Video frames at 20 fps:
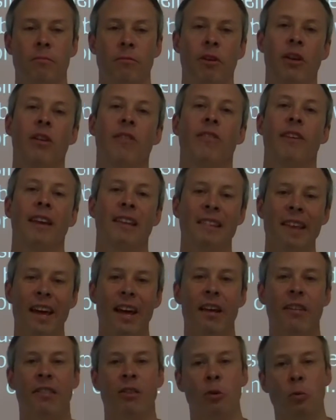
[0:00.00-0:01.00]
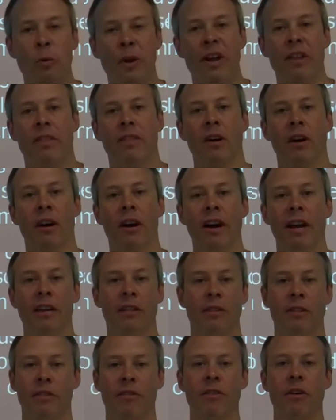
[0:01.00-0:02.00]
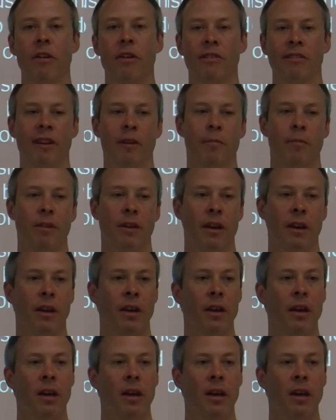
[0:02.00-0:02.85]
You can say length, the width, the height, it's all the same thing.